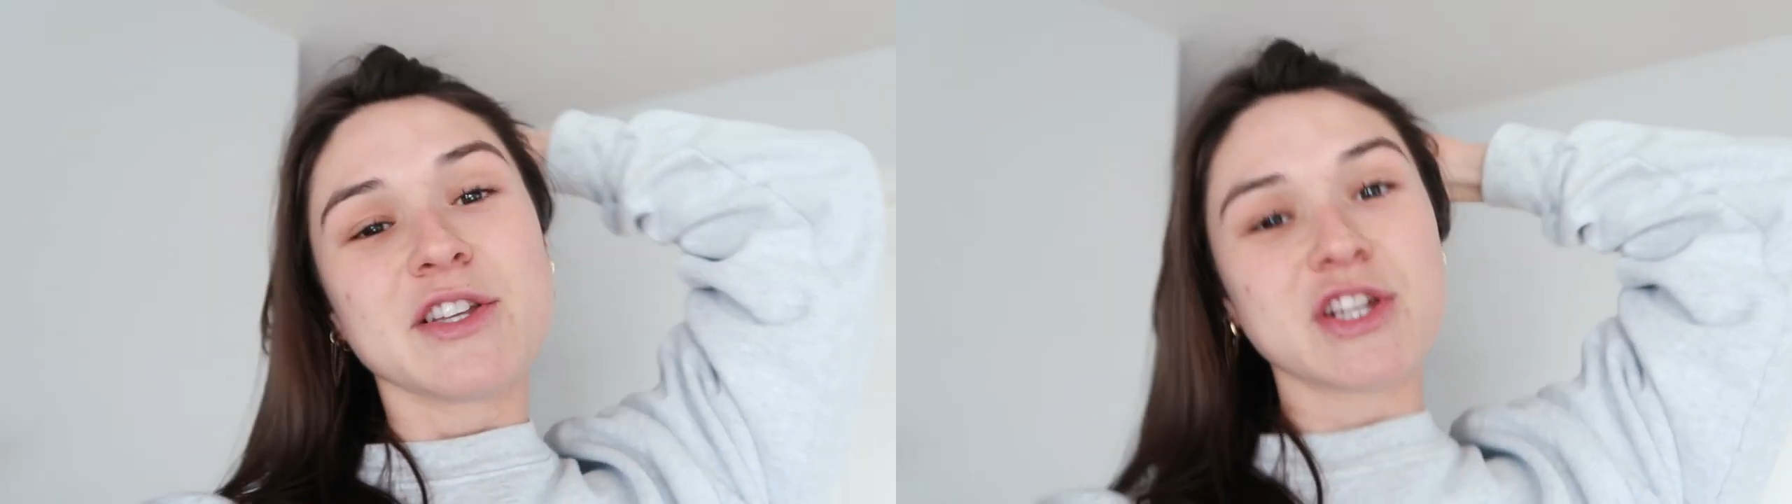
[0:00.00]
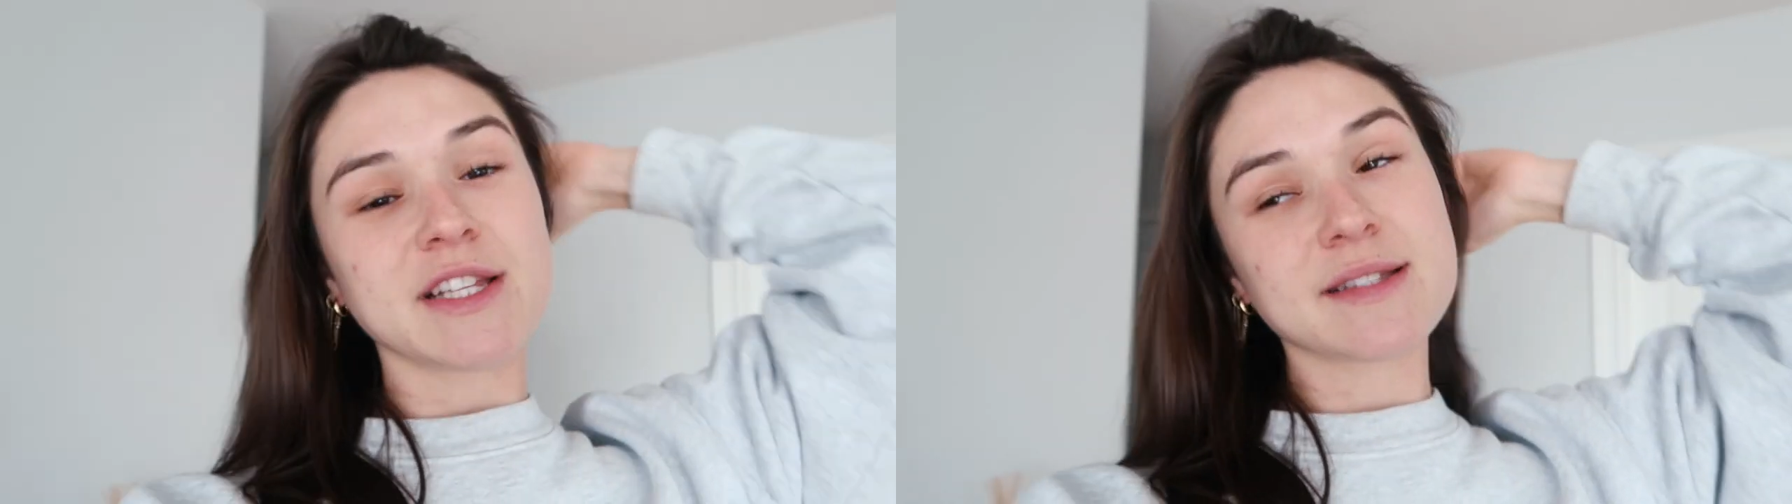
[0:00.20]

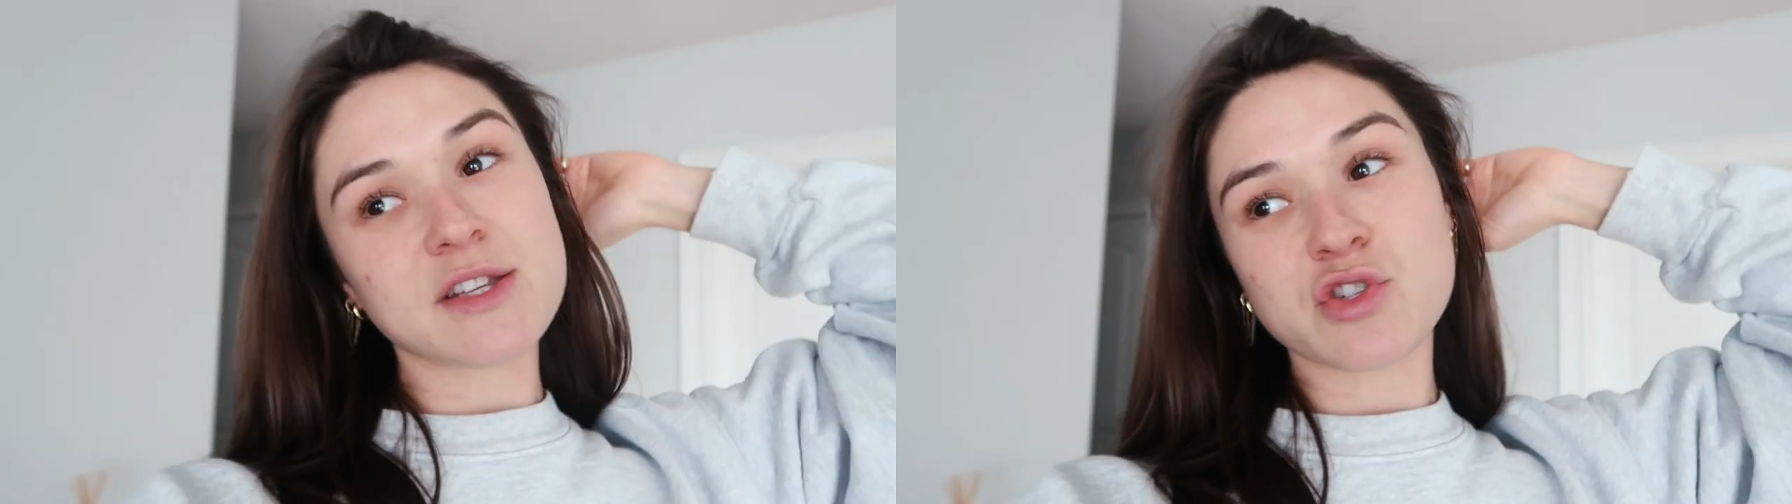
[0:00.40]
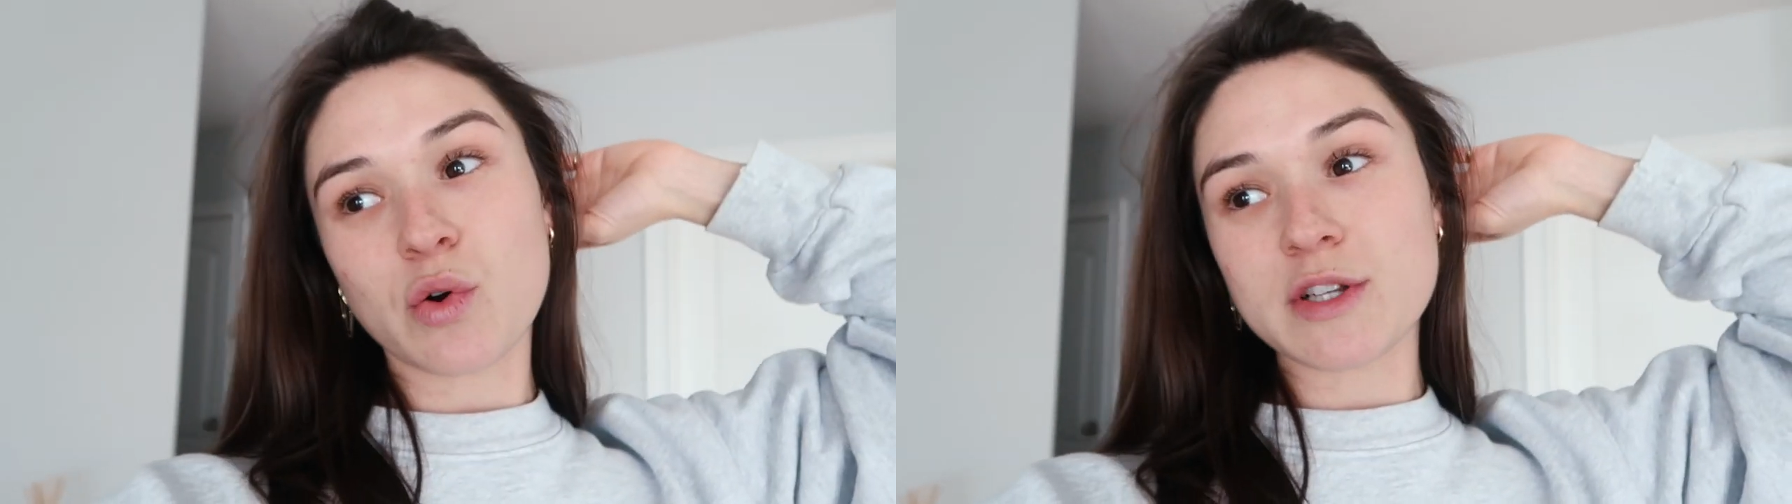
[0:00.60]
jeans
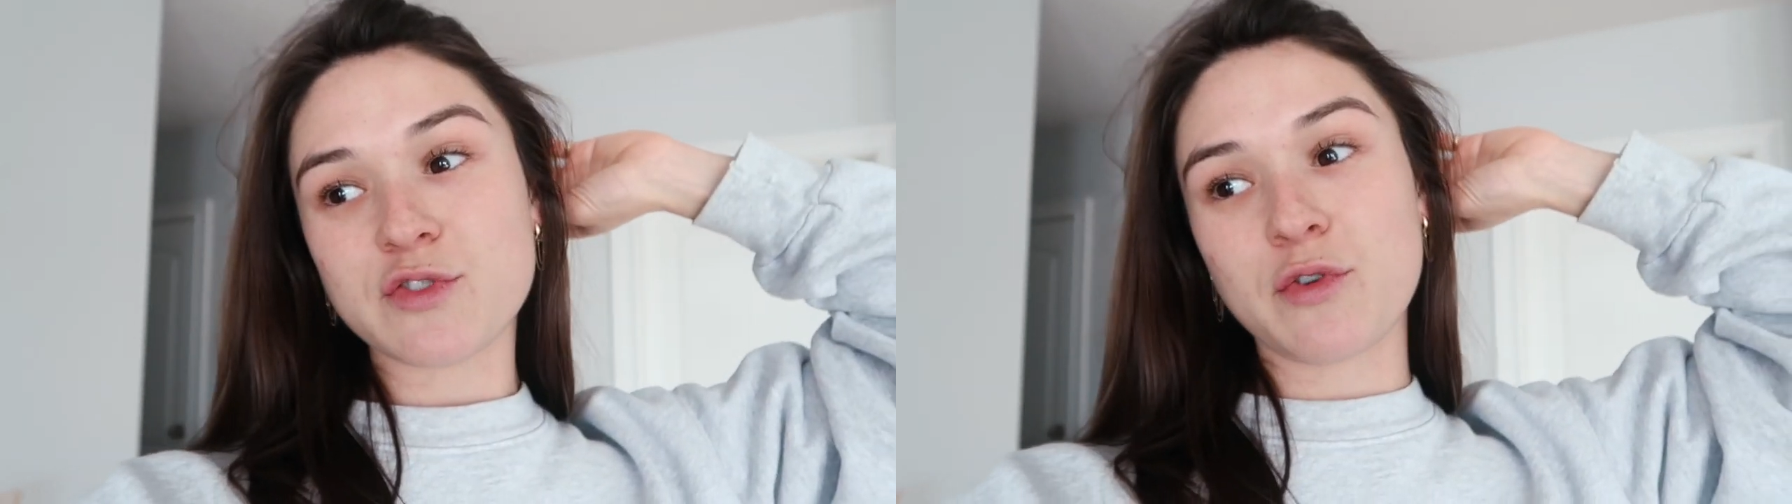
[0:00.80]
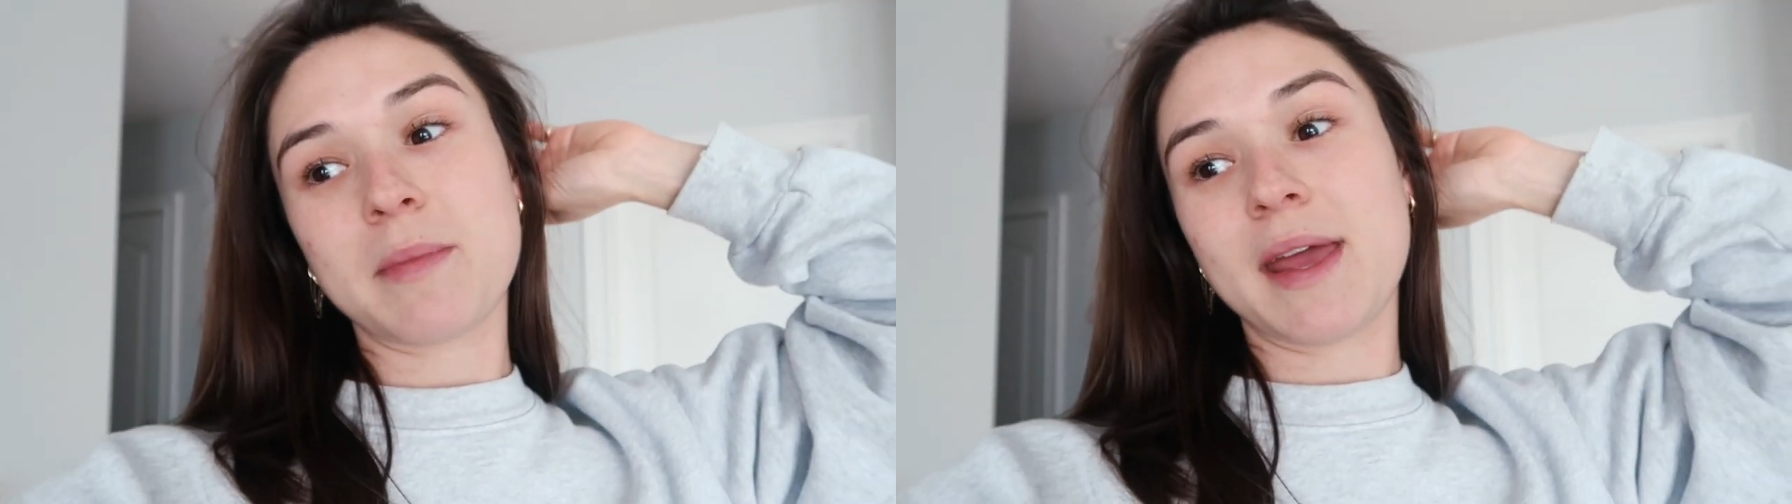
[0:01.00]
and shorts
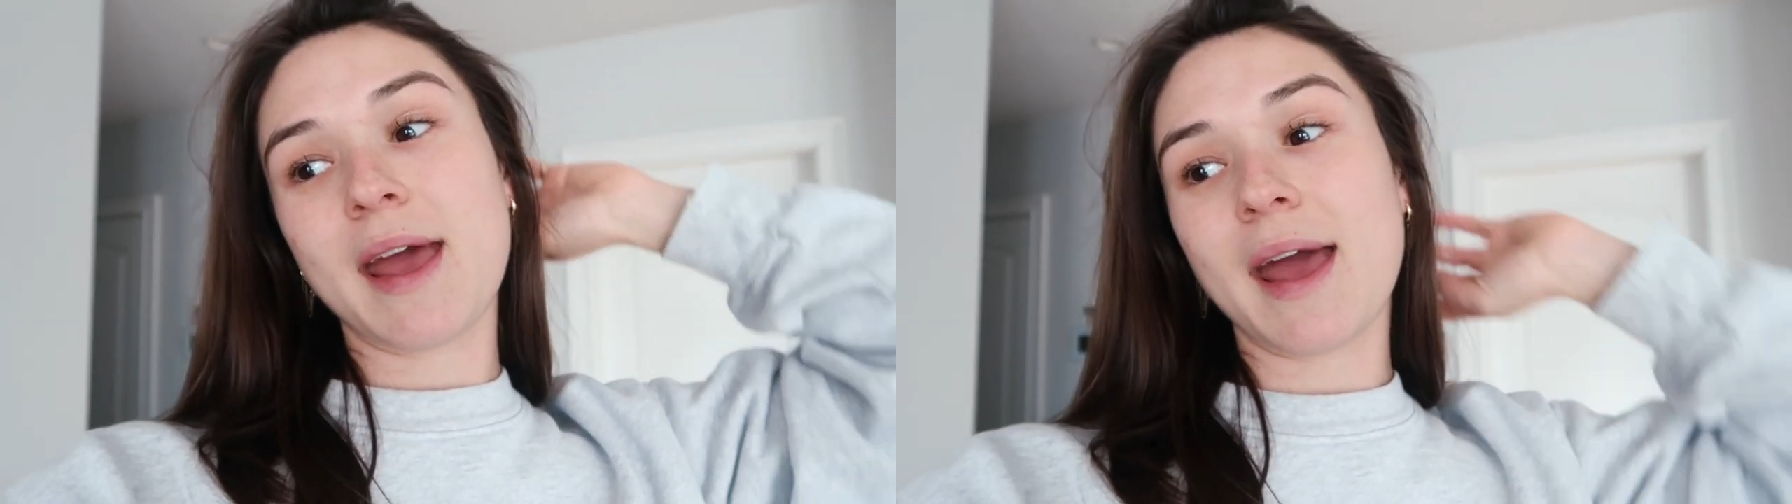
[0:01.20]
for me